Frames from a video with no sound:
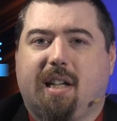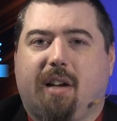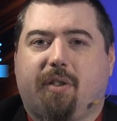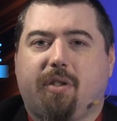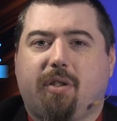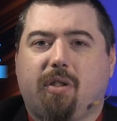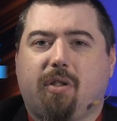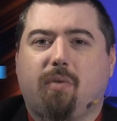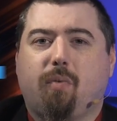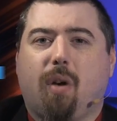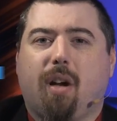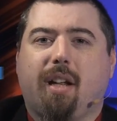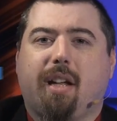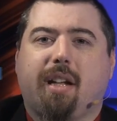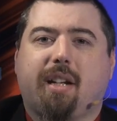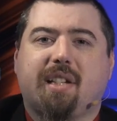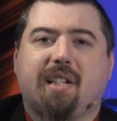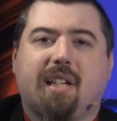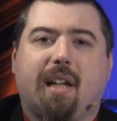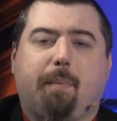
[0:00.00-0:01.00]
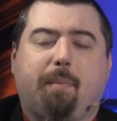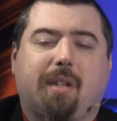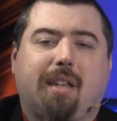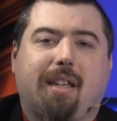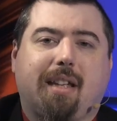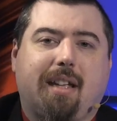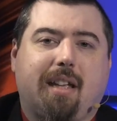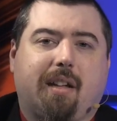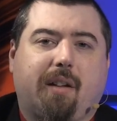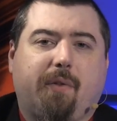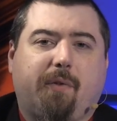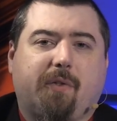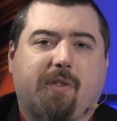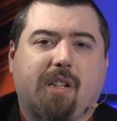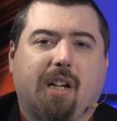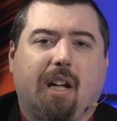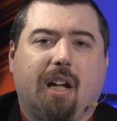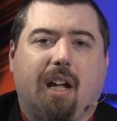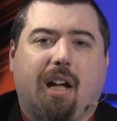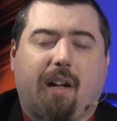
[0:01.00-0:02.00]
now. You want to accept the
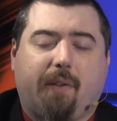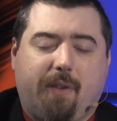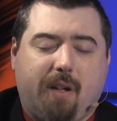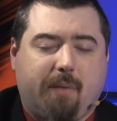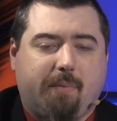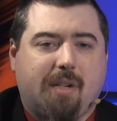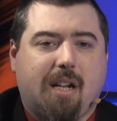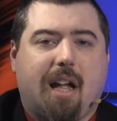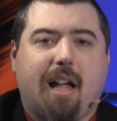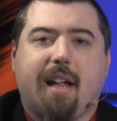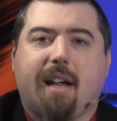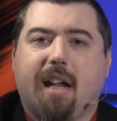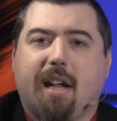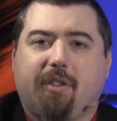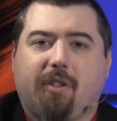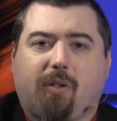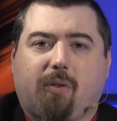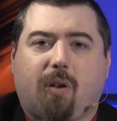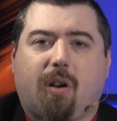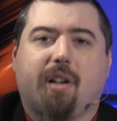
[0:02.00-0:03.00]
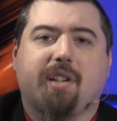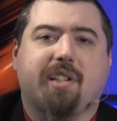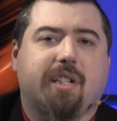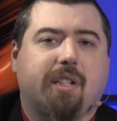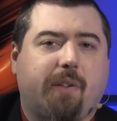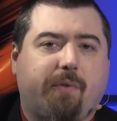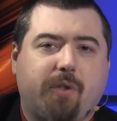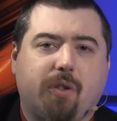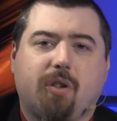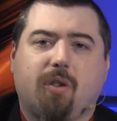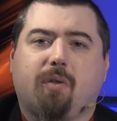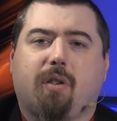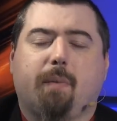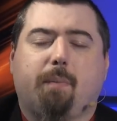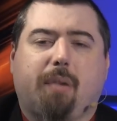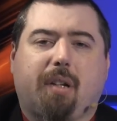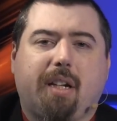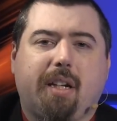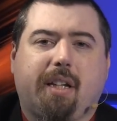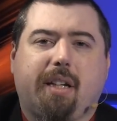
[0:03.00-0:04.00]
gift of him dying on the cross. And if you don't
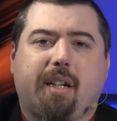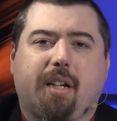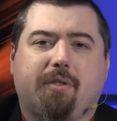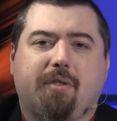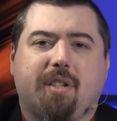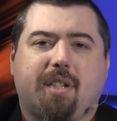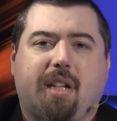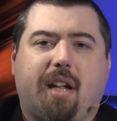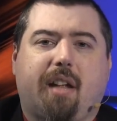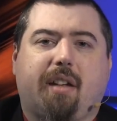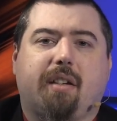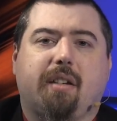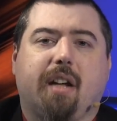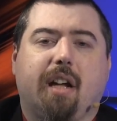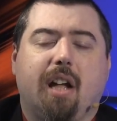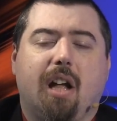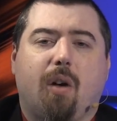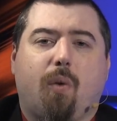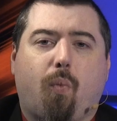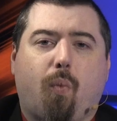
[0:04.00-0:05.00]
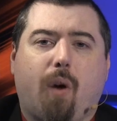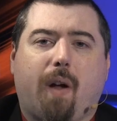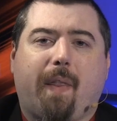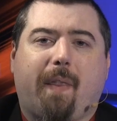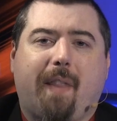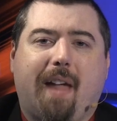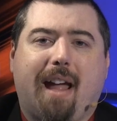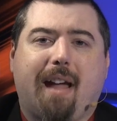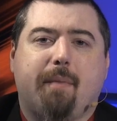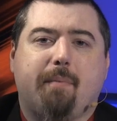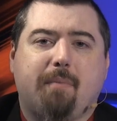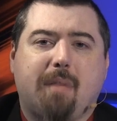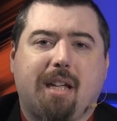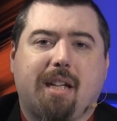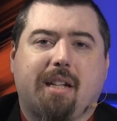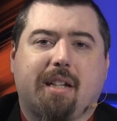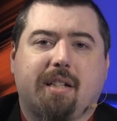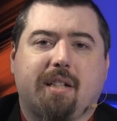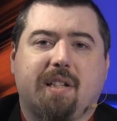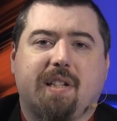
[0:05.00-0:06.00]
completely understand what that
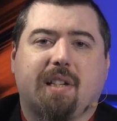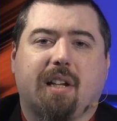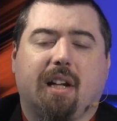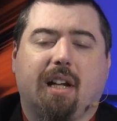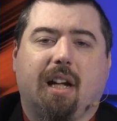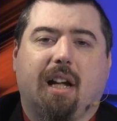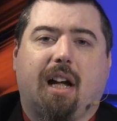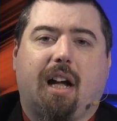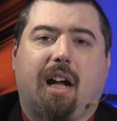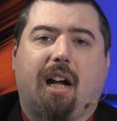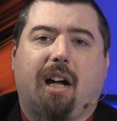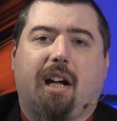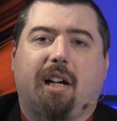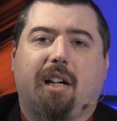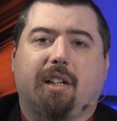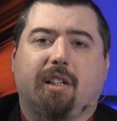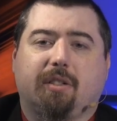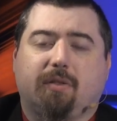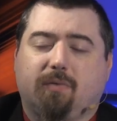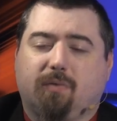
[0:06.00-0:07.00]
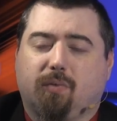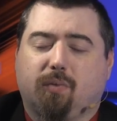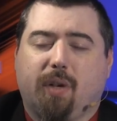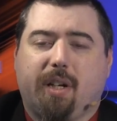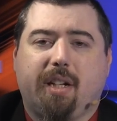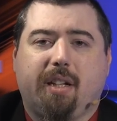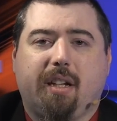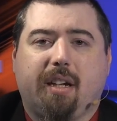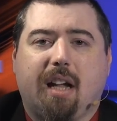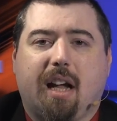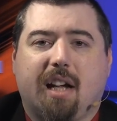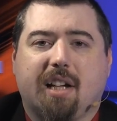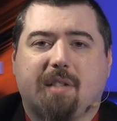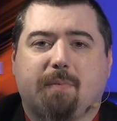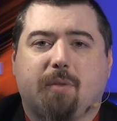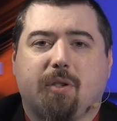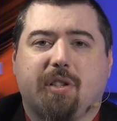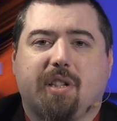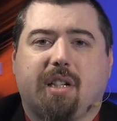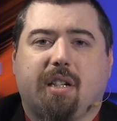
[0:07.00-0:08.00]
means, read the
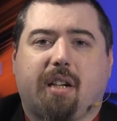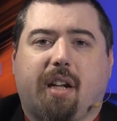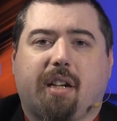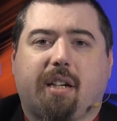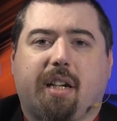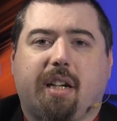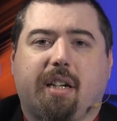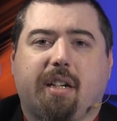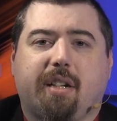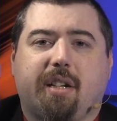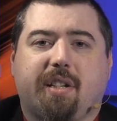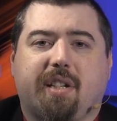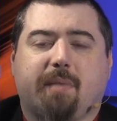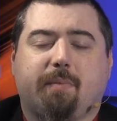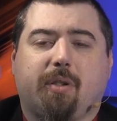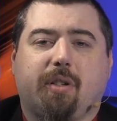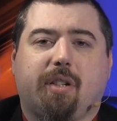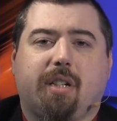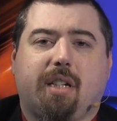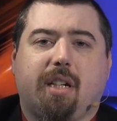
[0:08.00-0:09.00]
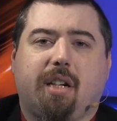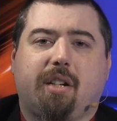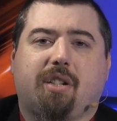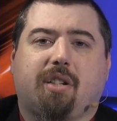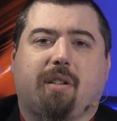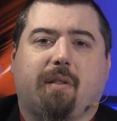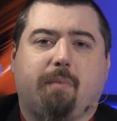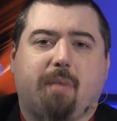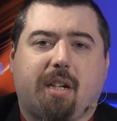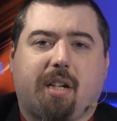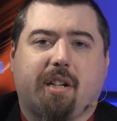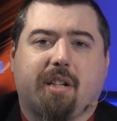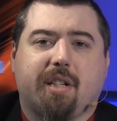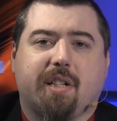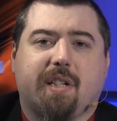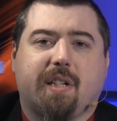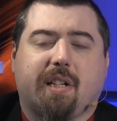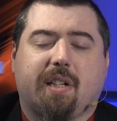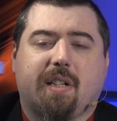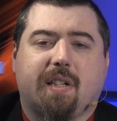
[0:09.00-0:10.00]
Gospels and get into some good teaching,
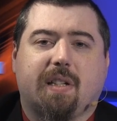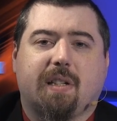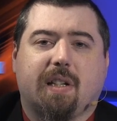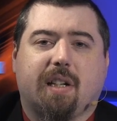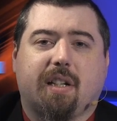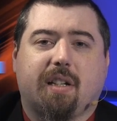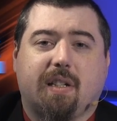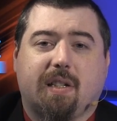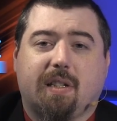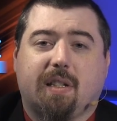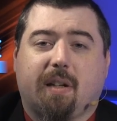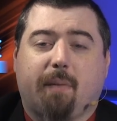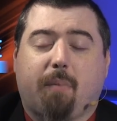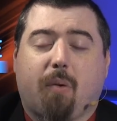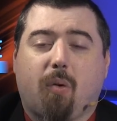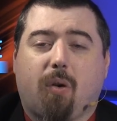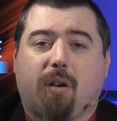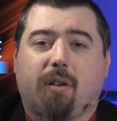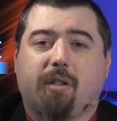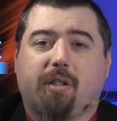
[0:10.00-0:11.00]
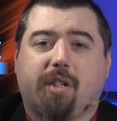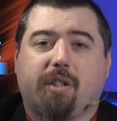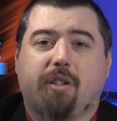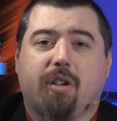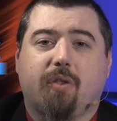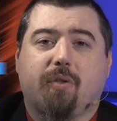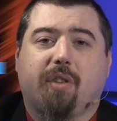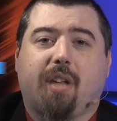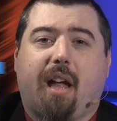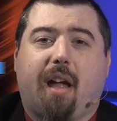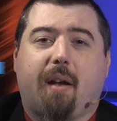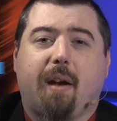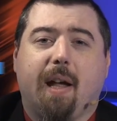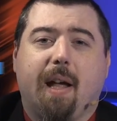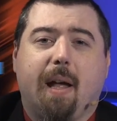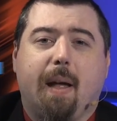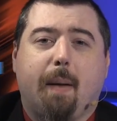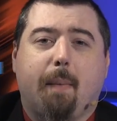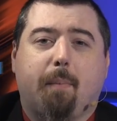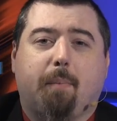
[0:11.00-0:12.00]
because it's important to know that.
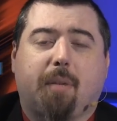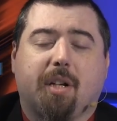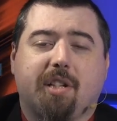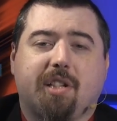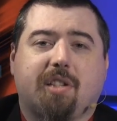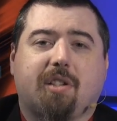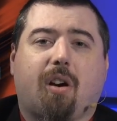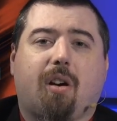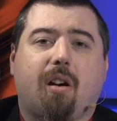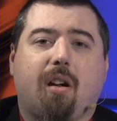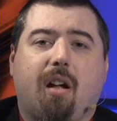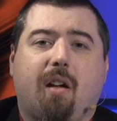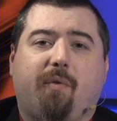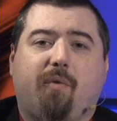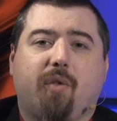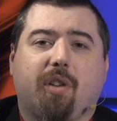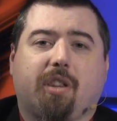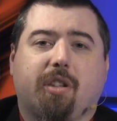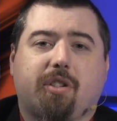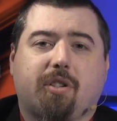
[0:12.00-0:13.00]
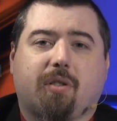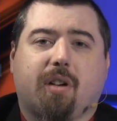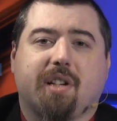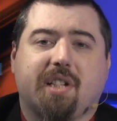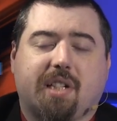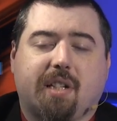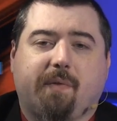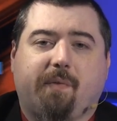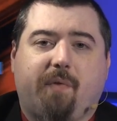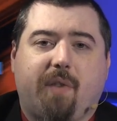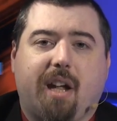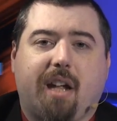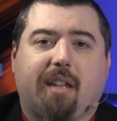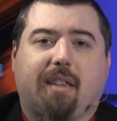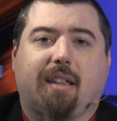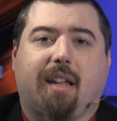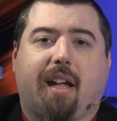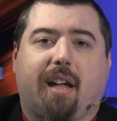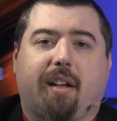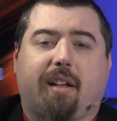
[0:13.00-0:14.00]
But start off with the trust and
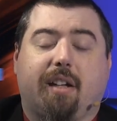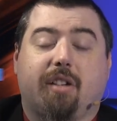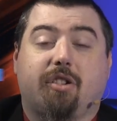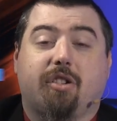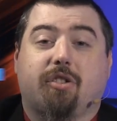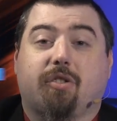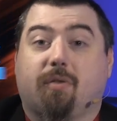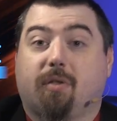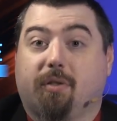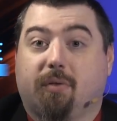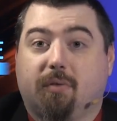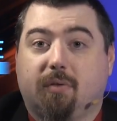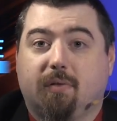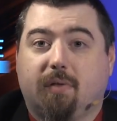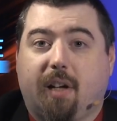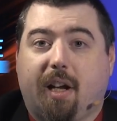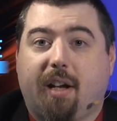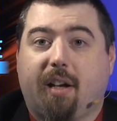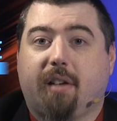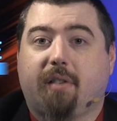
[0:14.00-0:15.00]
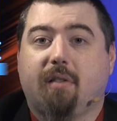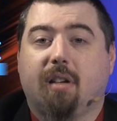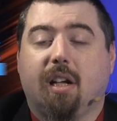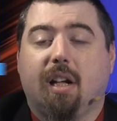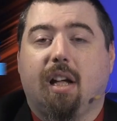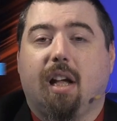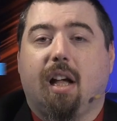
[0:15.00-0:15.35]
faith that it's true, and